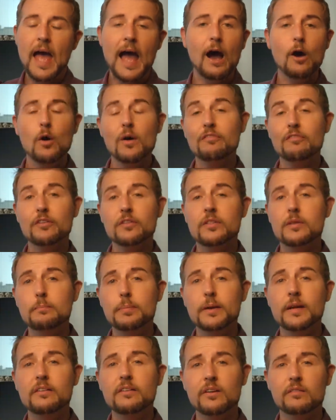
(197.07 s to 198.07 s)
However, the
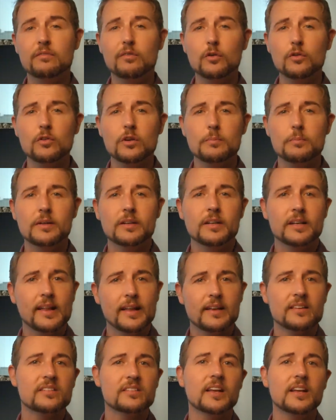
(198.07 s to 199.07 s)
big vulnerability
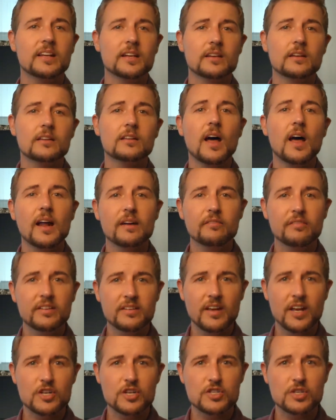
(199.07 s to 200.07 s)
that's getting a lot of
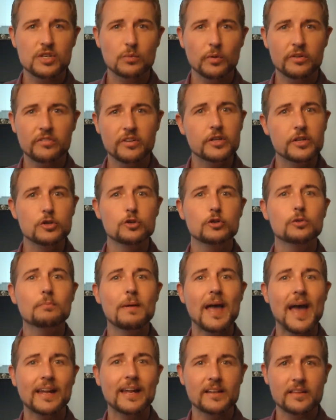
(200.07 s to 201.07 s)
attention was a new
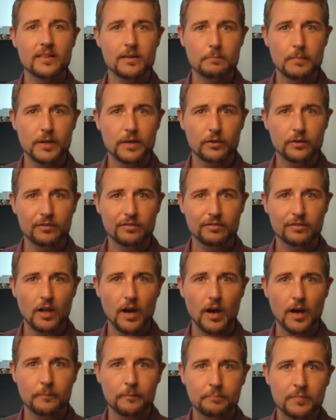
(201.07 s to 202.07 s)
man-in-the-middle
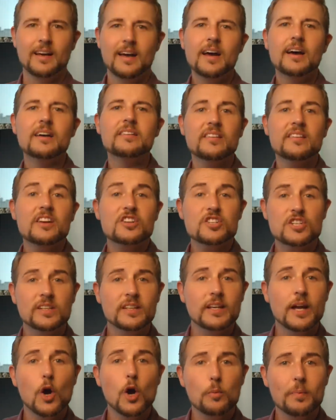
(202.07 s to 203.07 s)
flaw.
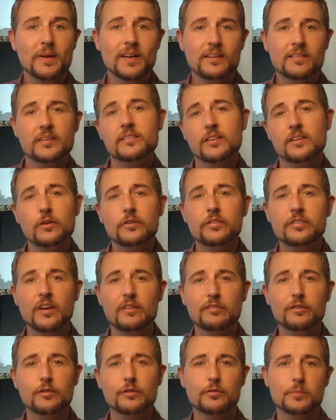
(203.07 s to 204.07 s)
Essentially, OpenSSL
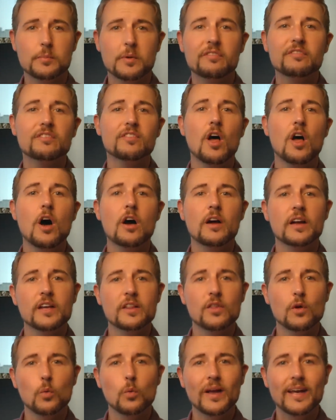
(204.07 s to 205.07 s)
suffers from a flaw
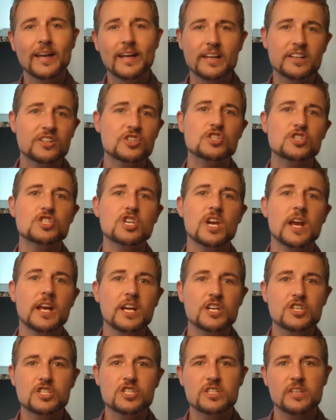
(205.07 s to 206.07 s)
in the way its
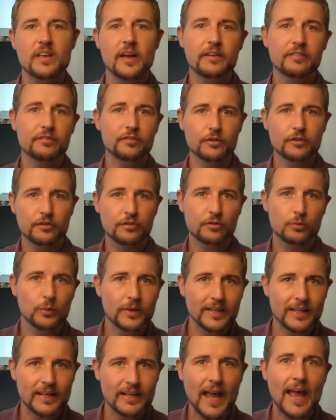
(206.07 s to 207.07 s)
change cipher
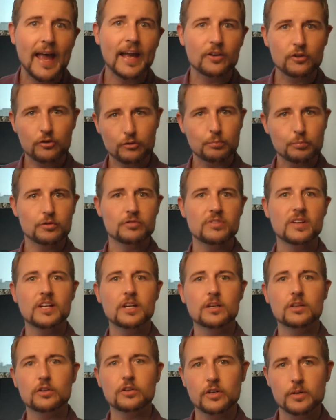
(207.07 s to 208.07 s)
suite handles
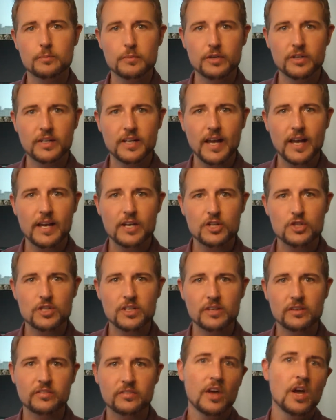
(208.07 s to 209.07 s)
particular
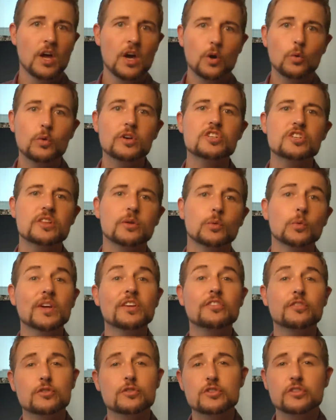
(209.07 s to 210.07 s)
communications, which the
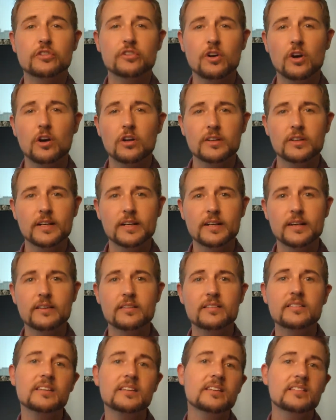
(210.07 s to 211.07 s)
researchers calling a
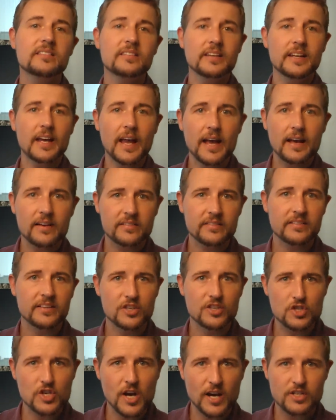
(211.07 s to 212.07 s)
CCS
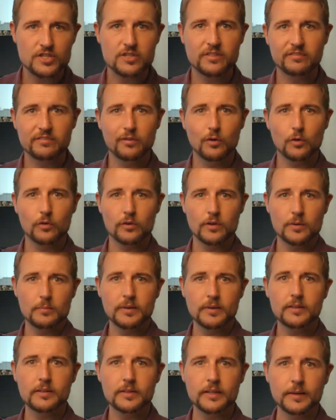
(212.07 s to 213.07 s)
injection
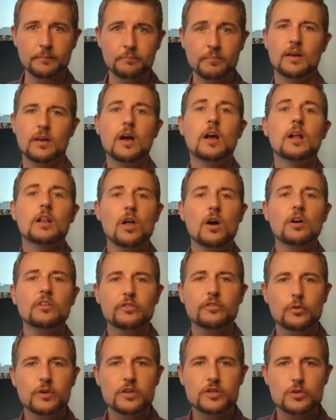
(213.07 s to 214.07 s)
vulnerability. Long
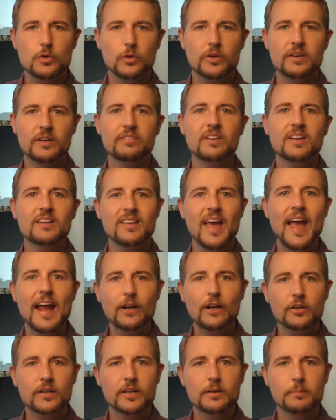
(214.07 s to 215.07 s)
story short, if an
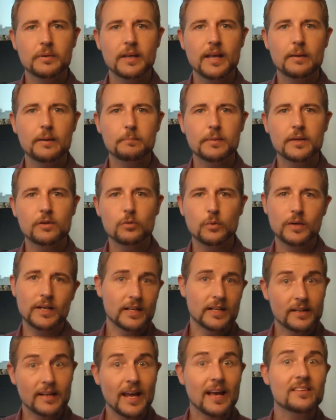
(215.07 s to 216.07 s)
attacker can get
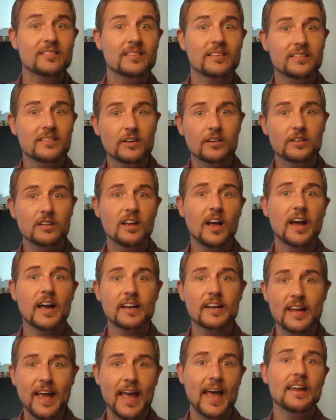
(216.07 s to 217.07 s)
between an SSL
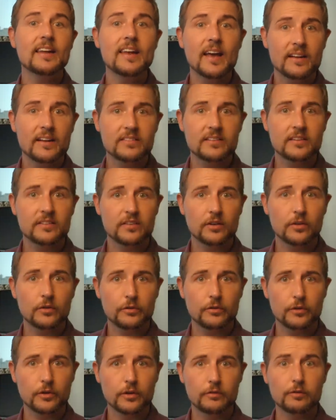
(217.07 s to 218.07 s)
client and an SSL
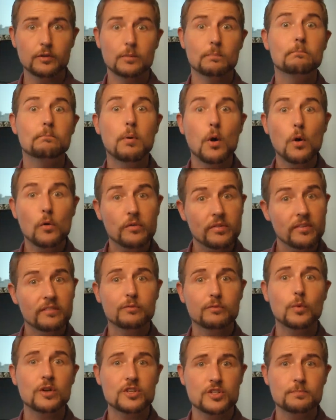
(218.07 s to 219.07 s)
server, both
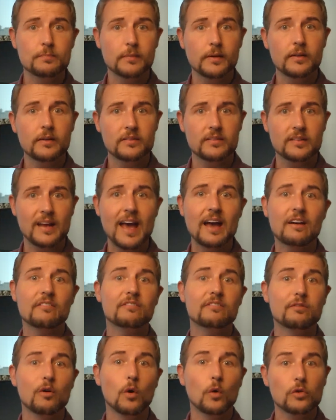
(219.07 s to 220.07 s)
of which must
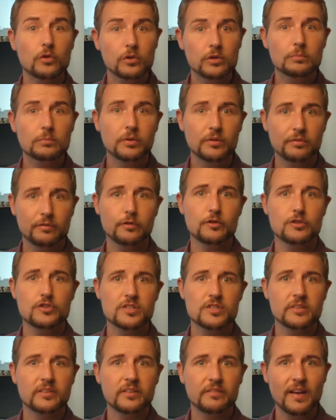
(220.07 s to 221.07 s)
have vulnerable
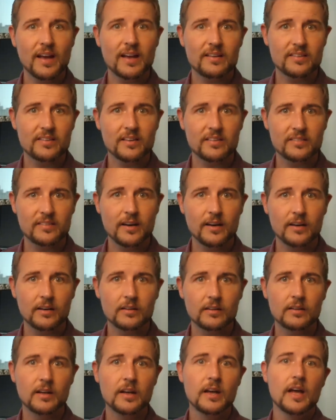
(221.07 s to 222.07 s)
versions of
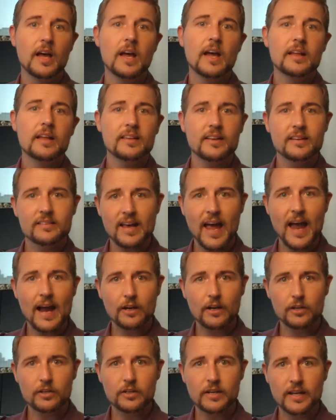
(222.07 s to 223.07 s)
SSL, the
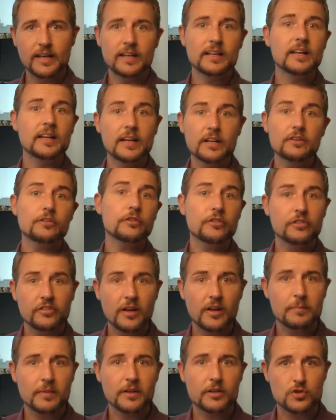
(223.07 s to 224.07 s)
attacker can
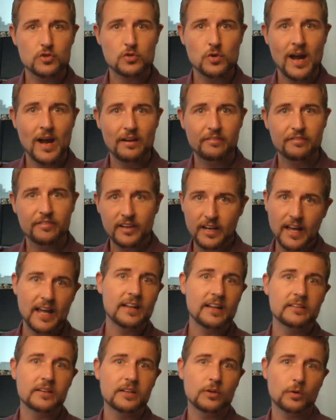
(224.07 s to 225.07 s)
intercept their traffic
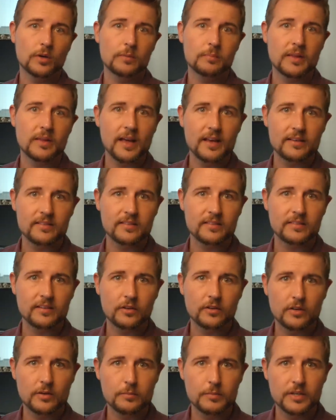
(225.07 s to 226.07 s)
and decrypt the
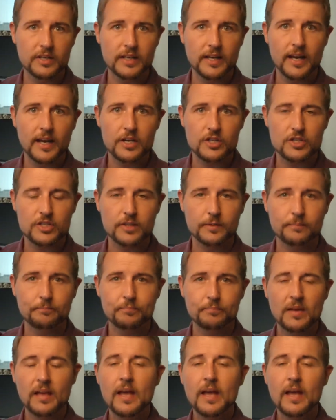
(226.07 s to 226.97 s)
SSL communication.